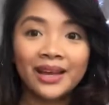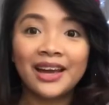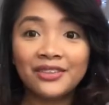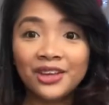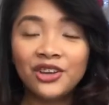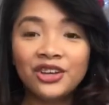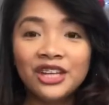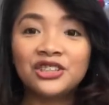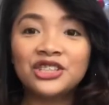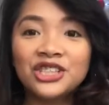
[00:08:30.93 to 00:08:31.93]
I think you
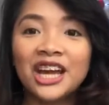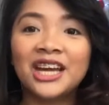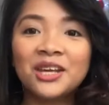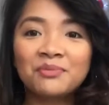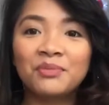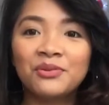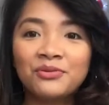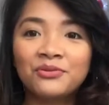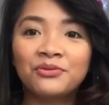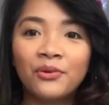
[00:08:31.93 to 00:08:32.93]
need to shake it
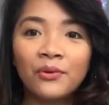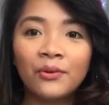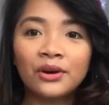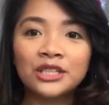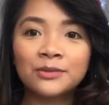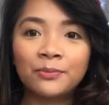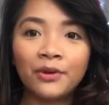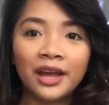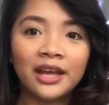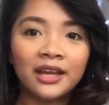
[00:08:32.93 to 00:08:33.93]
before
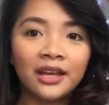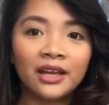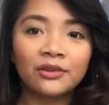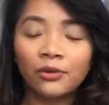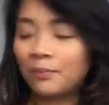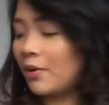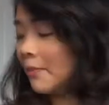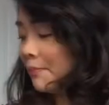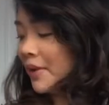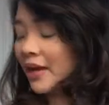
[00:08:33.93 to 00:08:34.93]
spraying it or
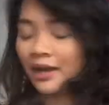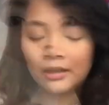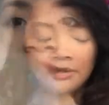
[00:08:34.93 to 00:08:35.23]
pumping it.